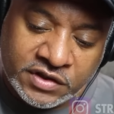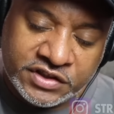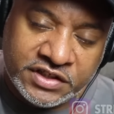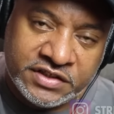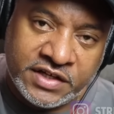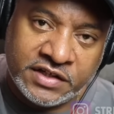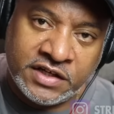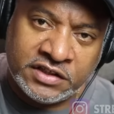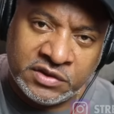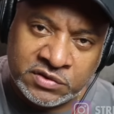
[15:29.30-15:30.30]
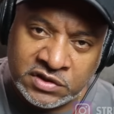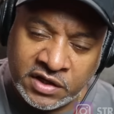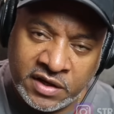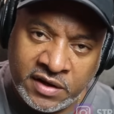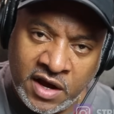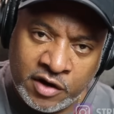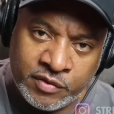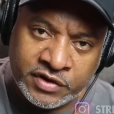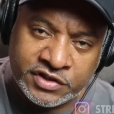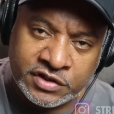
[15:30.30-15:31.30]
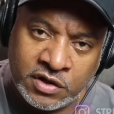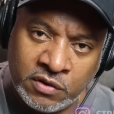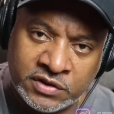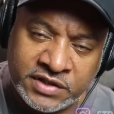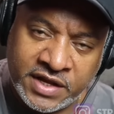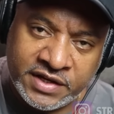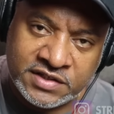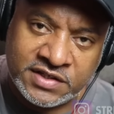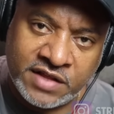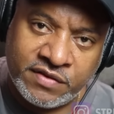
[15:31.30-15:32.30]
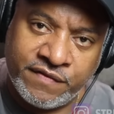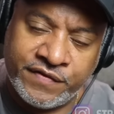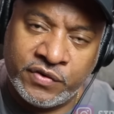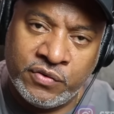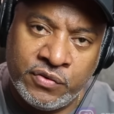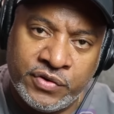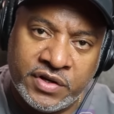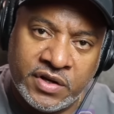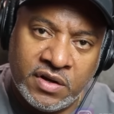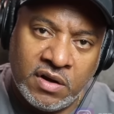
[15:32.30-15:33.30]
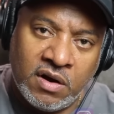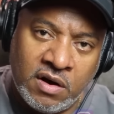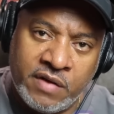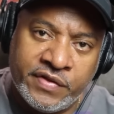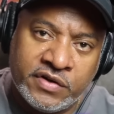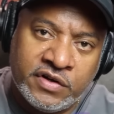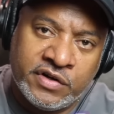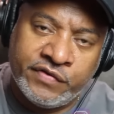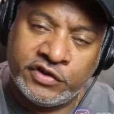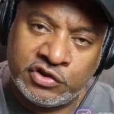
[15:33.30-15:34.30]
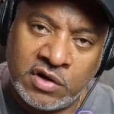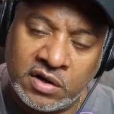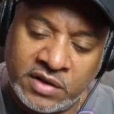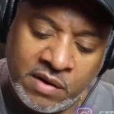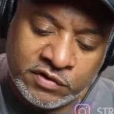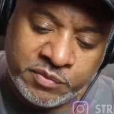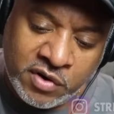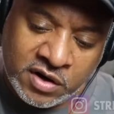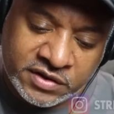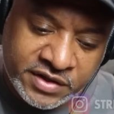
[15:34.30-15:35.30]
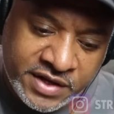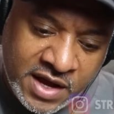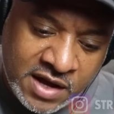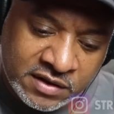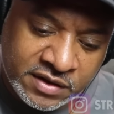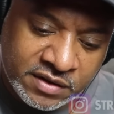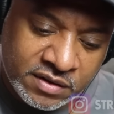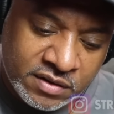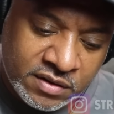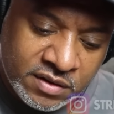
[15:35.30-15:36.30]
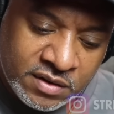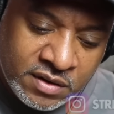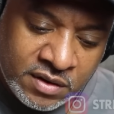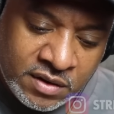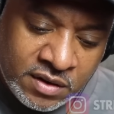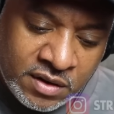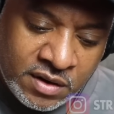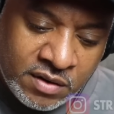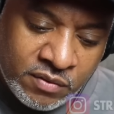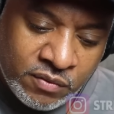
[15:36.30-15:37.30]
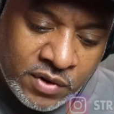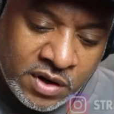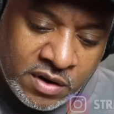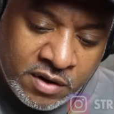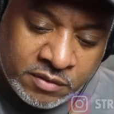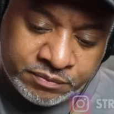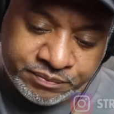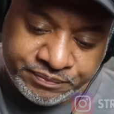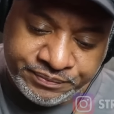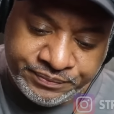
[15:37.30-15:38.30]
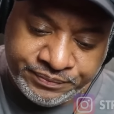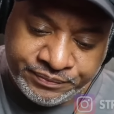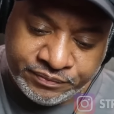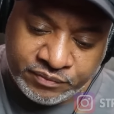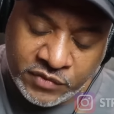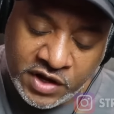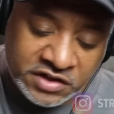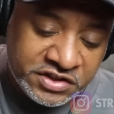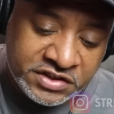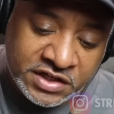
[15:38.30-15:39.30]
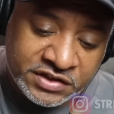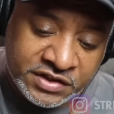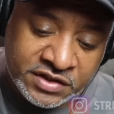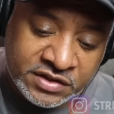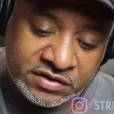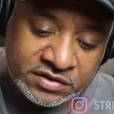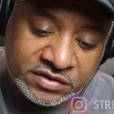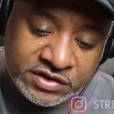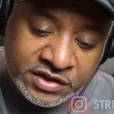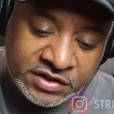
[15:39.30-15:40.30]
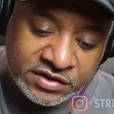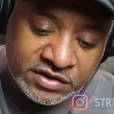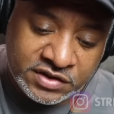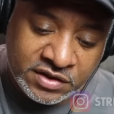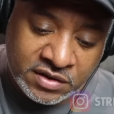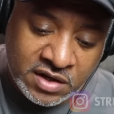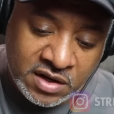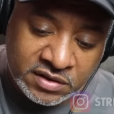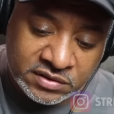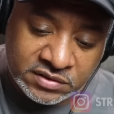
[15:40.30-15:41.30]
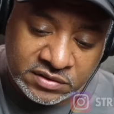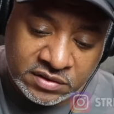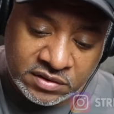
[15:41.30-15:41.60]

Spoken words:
She said that she was looking at him, and she noticed that he set the food on the hood of a truck that was parked in the alley. And she said she didn't see a gun.